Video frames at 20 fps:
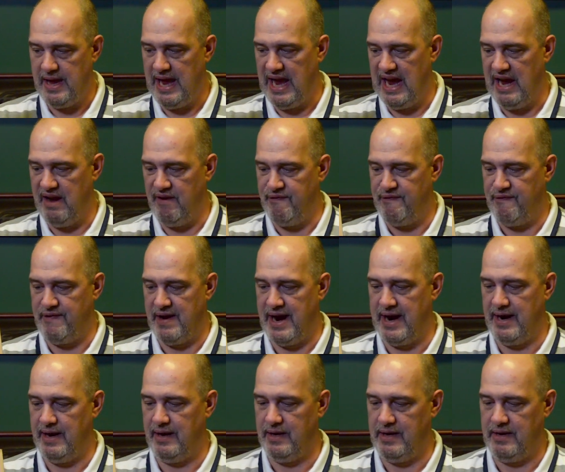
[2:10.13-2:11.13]
And
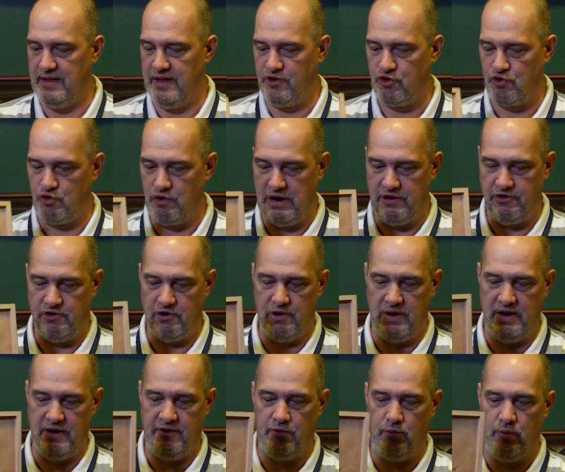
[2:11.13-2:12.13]
finally, the treasure
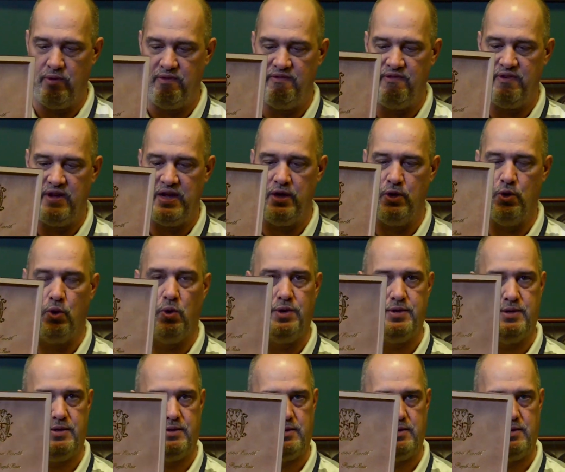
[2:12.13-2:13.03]
is revealed.